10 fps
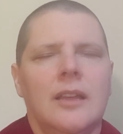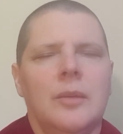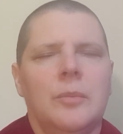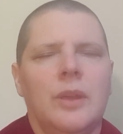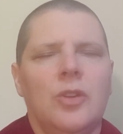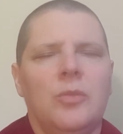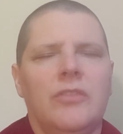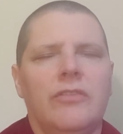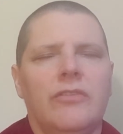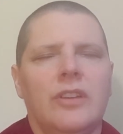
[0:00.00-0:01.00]
May you be
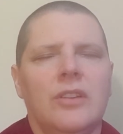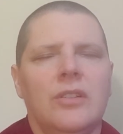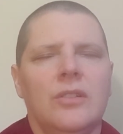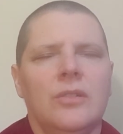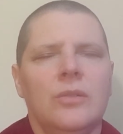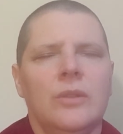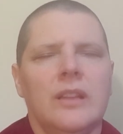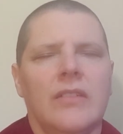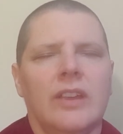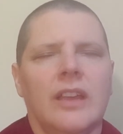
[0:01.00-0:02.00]
filled with
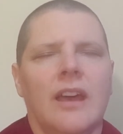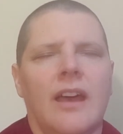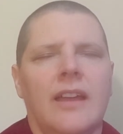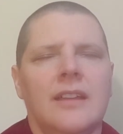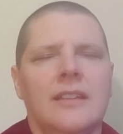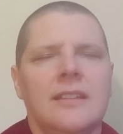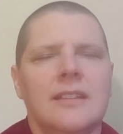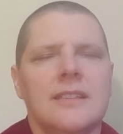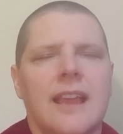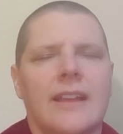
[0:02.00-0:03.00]
loving
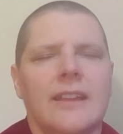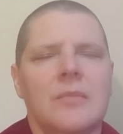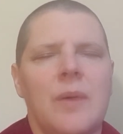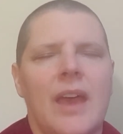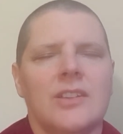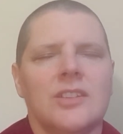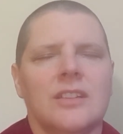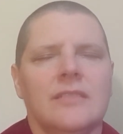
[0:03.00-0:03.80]
kindness and compassion.